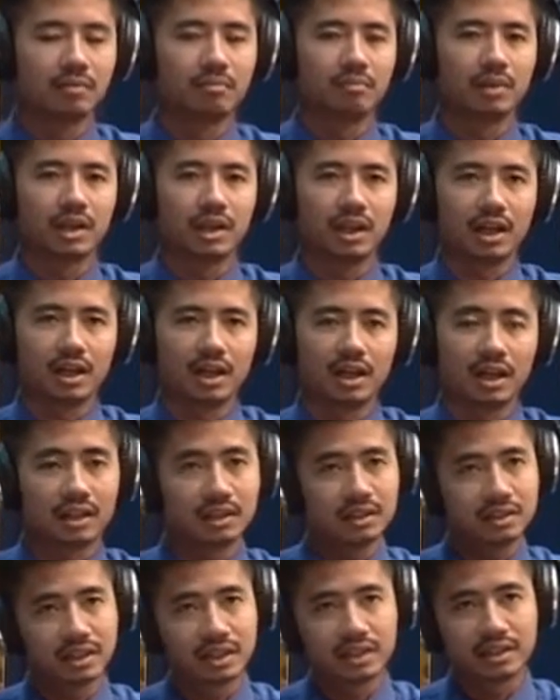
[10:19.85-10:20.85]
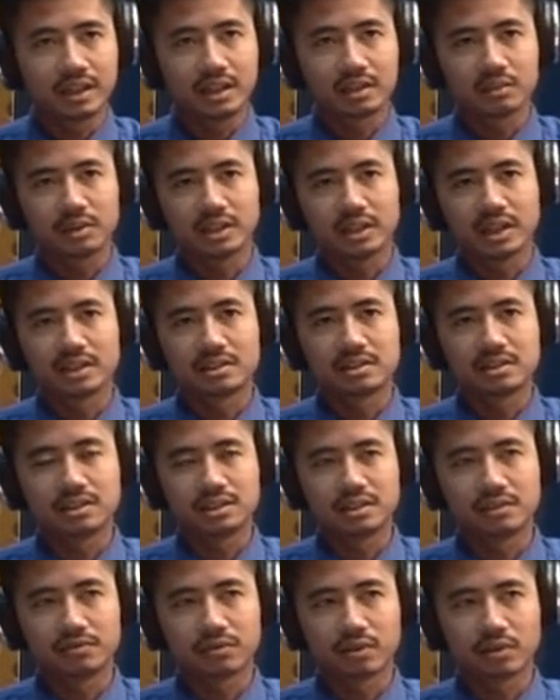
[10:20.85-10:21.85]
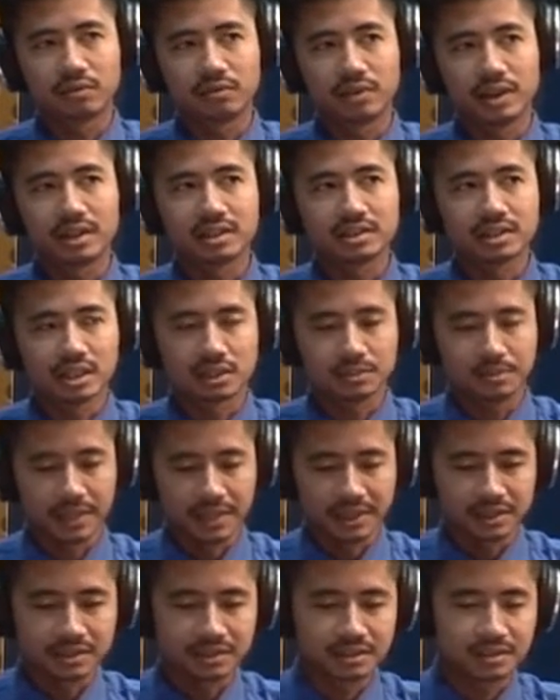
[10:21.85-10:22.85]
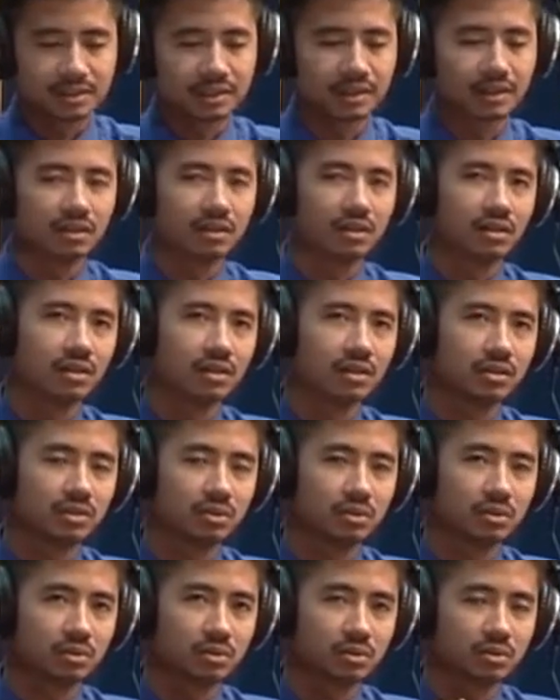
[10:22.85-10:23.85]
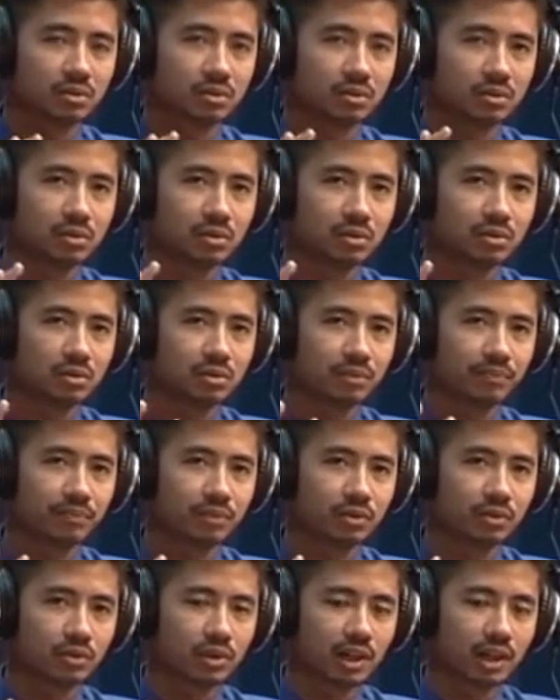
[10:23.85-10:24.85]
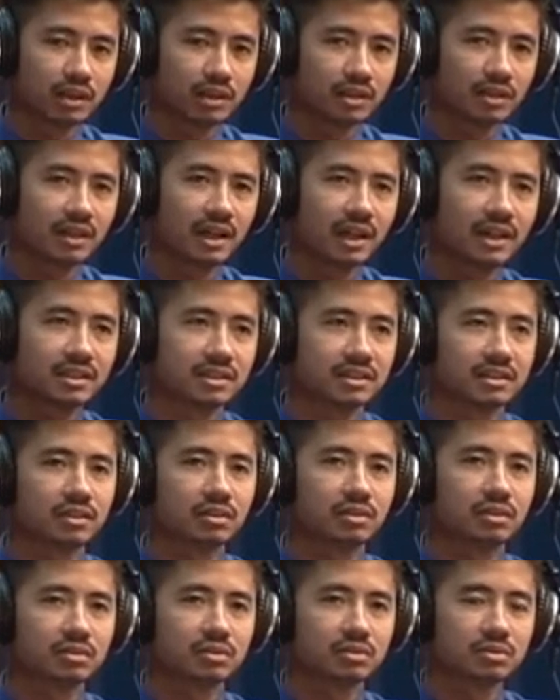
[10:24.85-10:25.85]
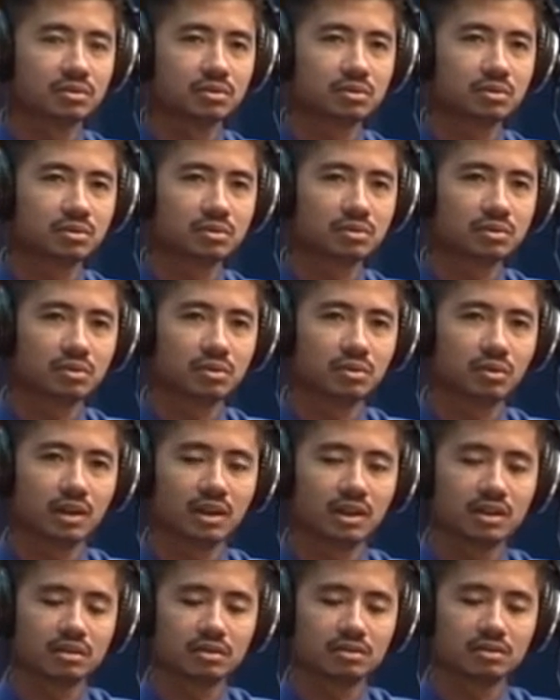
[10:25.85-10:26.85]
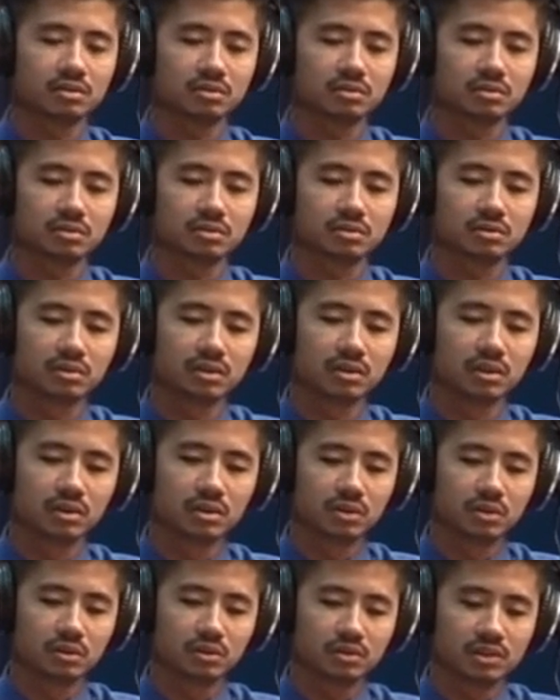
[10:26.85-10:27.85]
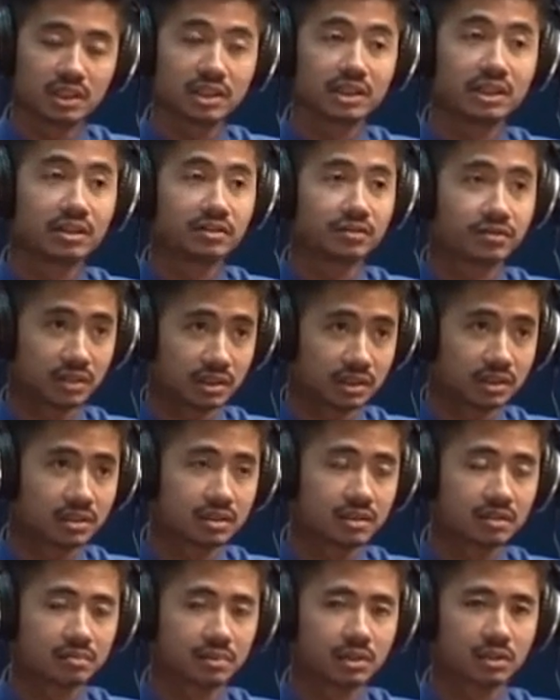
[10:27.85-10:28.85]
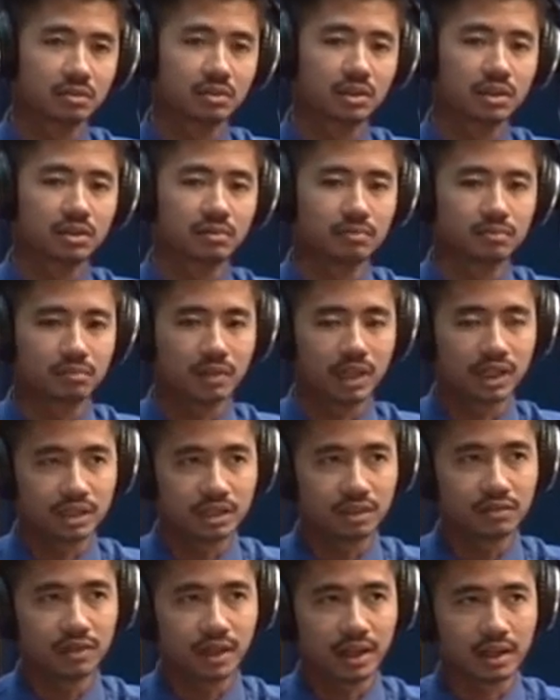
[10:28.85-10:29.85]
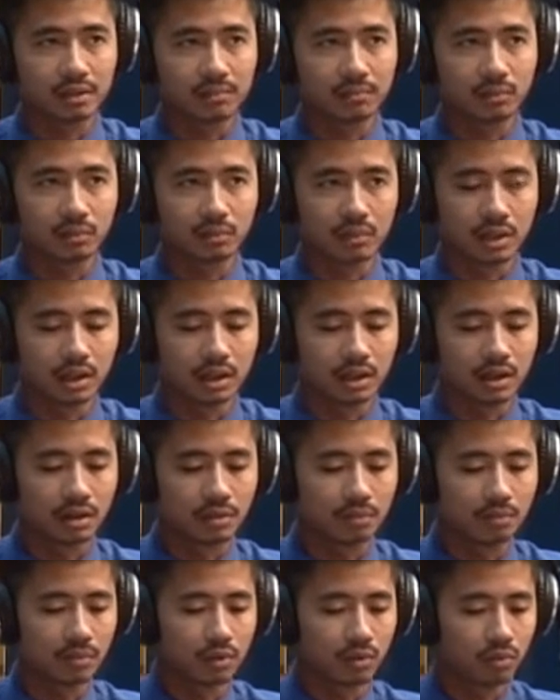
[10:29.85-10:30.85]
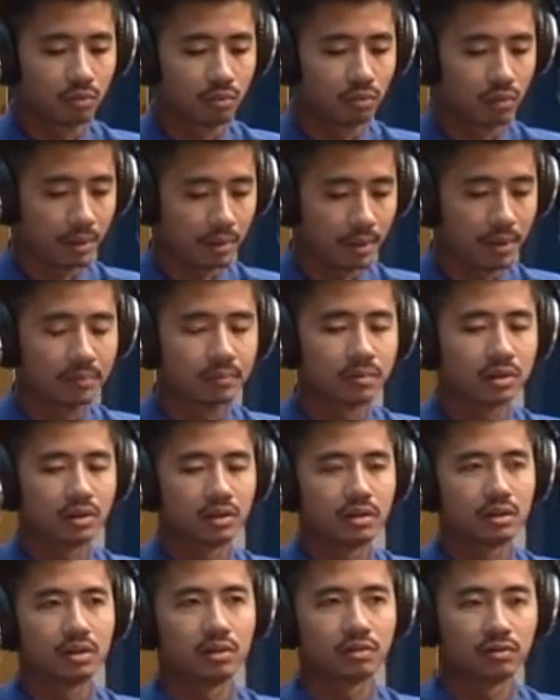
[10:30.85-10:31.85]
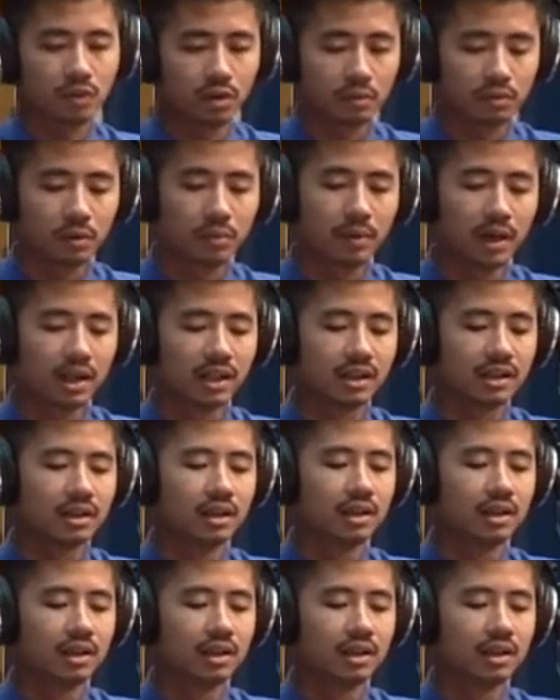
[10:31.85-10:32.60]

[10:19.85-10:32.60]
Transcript: But other than that, we can see from various aspects to categorize or to see the difference between native and web app for mobile.